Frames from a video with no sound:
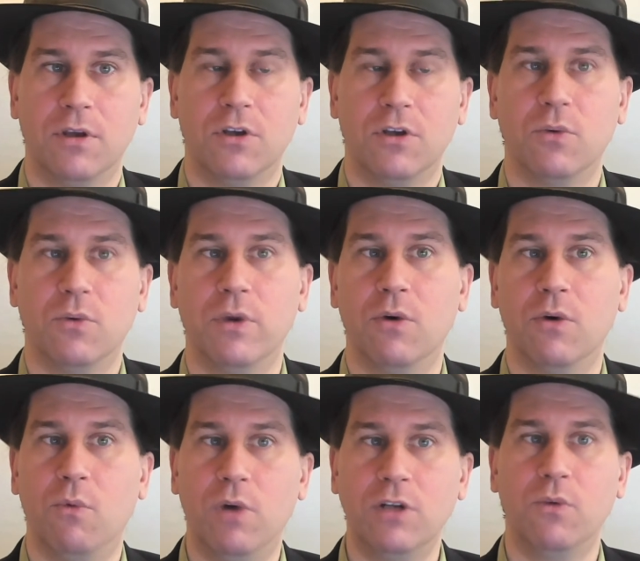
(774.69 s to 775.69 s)
So
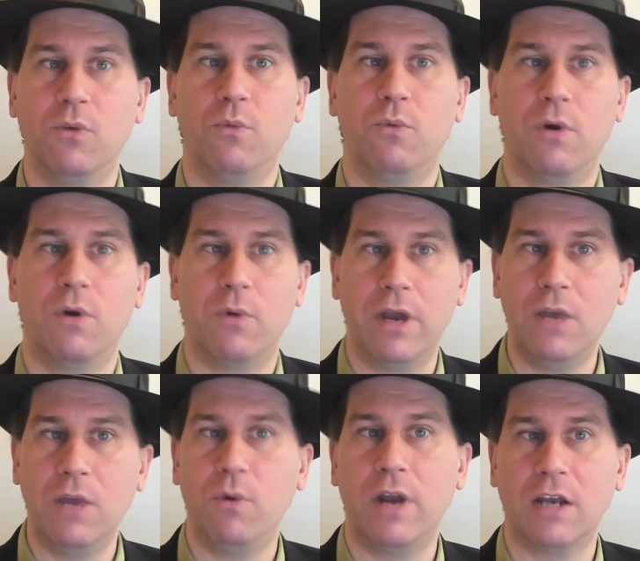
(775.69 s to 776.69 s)
when we're
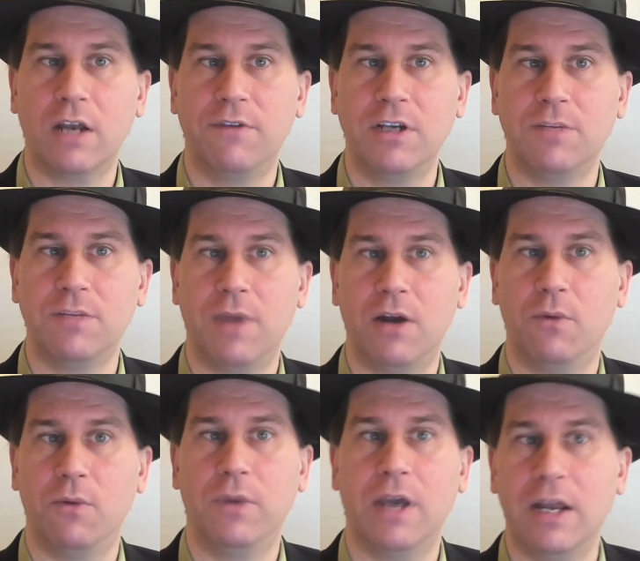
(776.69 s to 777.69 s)
in one activation pattern,
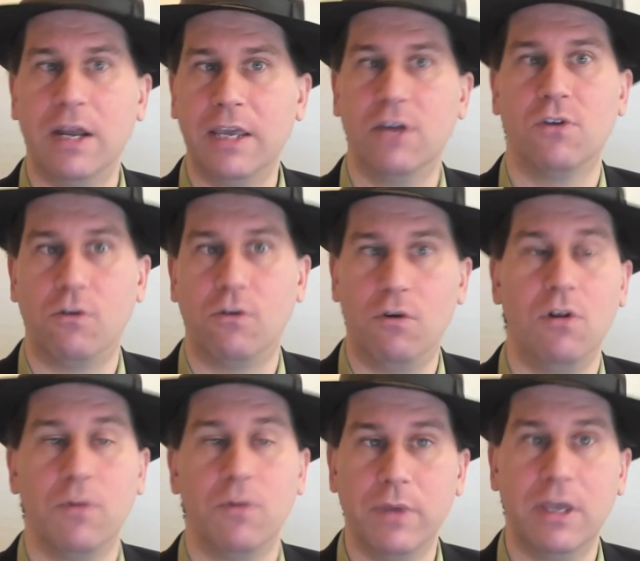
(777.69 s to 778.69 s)
we kind of get on a
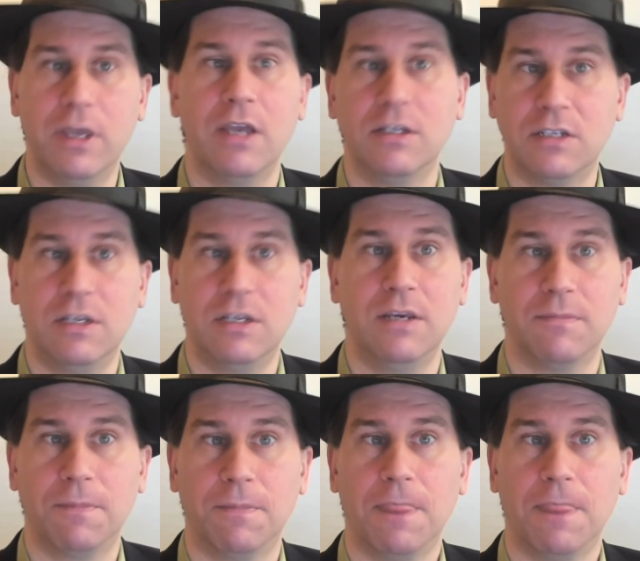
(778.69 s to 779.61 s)
roll and we gain steam.